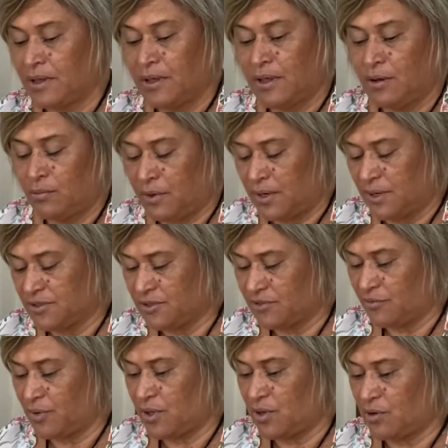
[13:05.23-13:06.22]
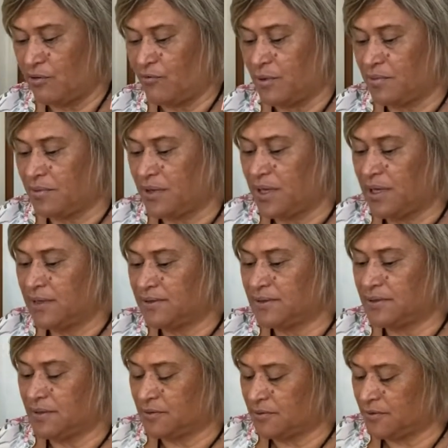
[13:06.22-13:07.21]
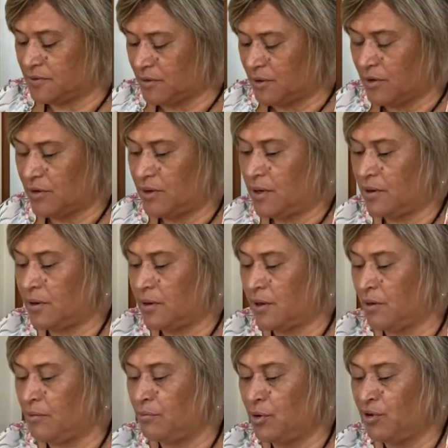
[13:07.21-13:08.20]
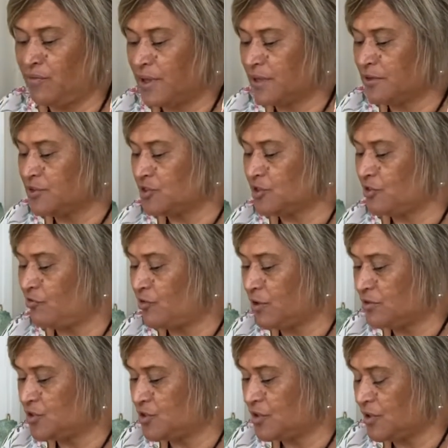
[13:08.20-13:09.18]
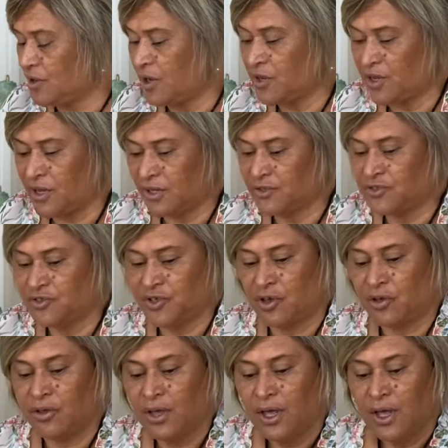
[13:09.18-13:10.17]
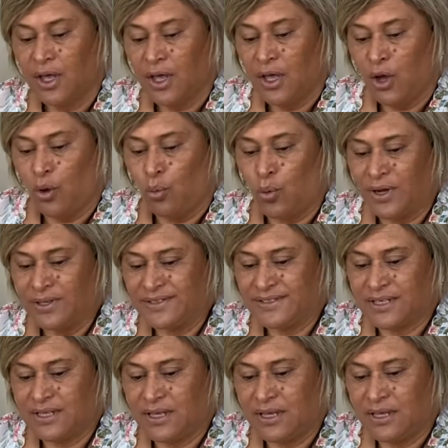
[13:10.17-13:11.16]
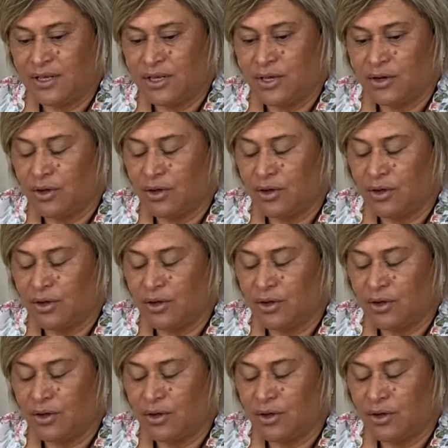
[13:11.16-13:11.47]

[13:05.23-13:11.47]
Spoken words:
What else have we got from Cancer? So moving into the future. Okay, so once again,